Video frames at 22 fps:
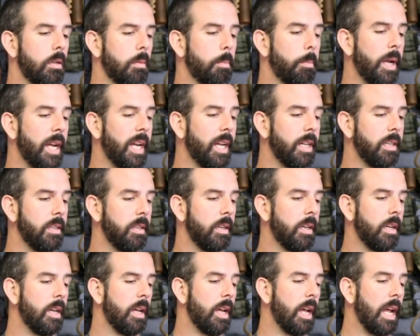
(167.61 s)
band
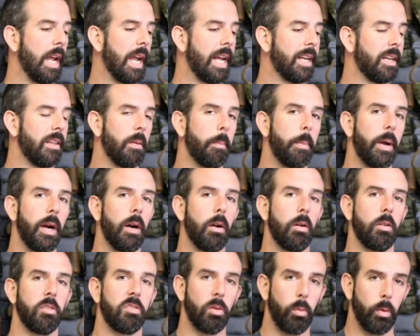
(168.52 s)
and in the
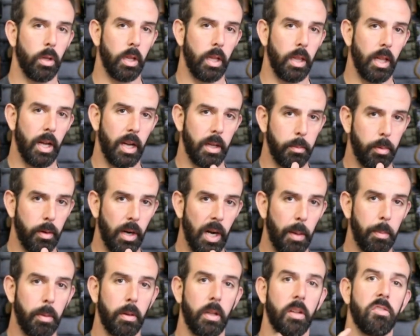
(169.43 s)
barrels will align
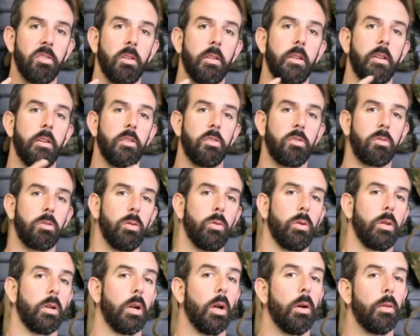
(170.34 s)
properly so that your
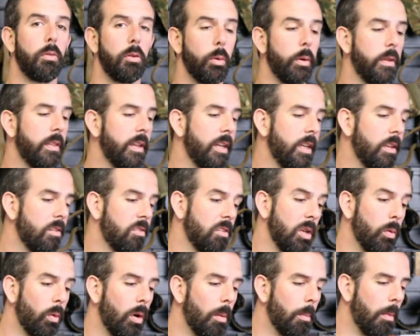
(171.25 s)
screw will go through with ease
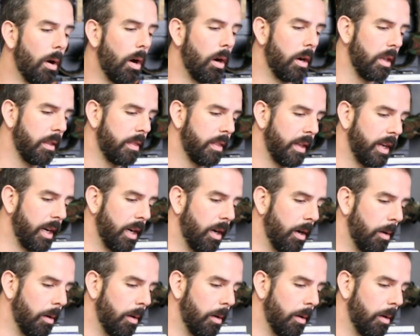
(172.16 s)
and you won't mar anything